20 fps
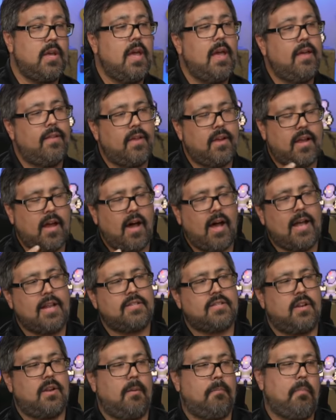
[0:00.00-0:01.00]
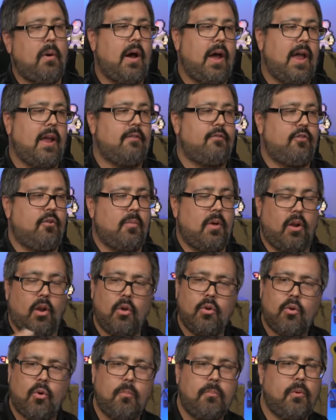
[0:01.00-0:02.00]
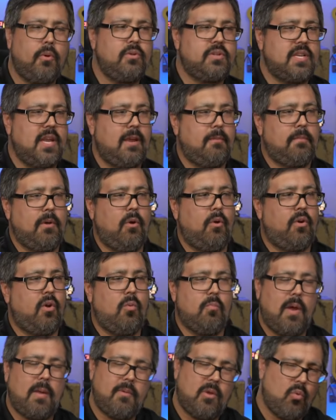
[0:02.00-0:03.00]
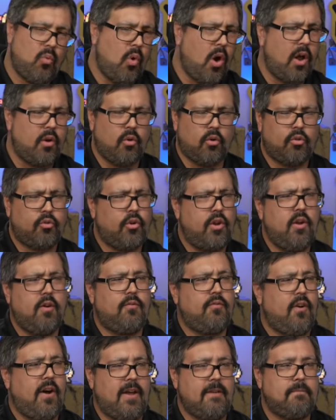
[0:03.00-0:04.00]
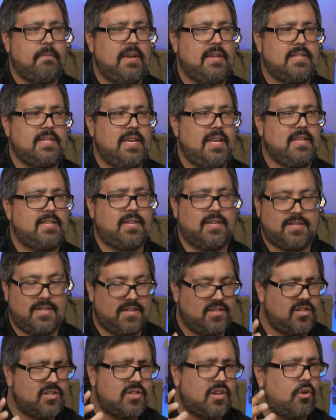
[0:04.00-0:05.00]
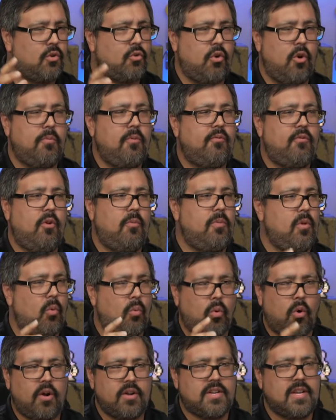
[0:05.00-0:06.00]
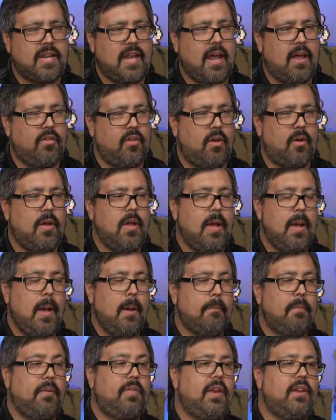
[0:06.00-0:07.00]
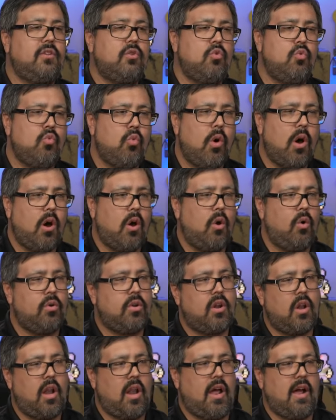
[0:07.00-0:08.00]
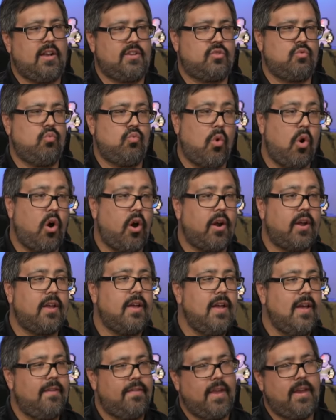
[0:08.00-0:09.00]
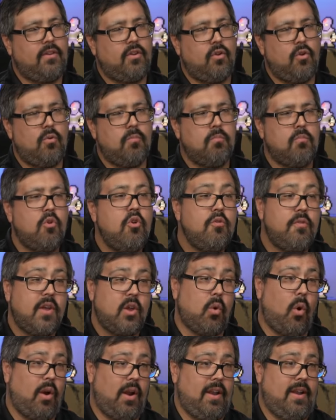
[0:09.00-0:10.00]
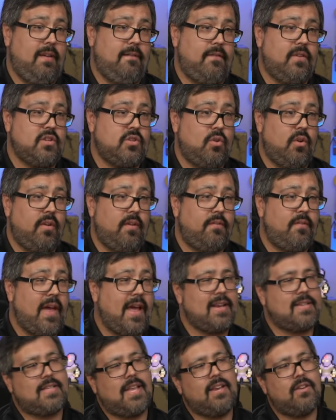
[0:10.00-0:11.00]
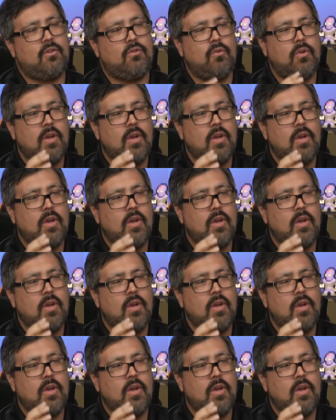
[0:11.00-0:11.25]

The guys that are buying from a local boutique builder, maybe one or three or five PCs, because there's just a group of them that work together, but they do world class work. They do movie quality visual effects. They do